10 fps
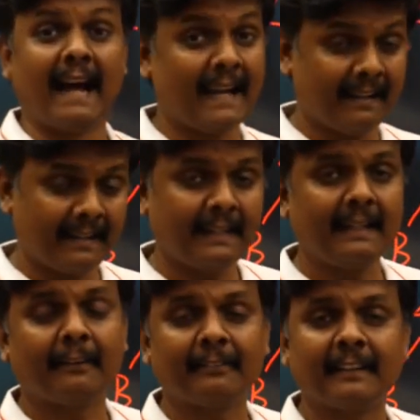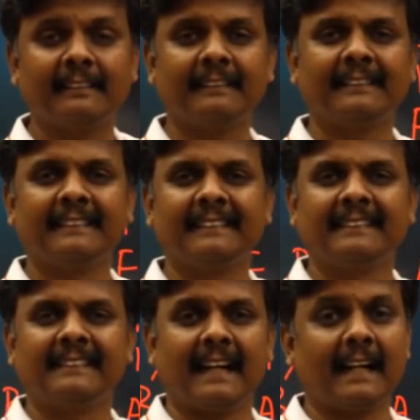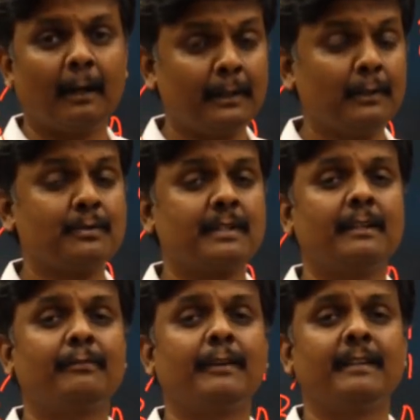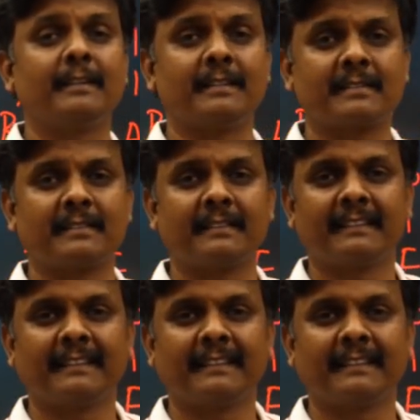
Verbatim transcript: I really love it. And I've been using it for years.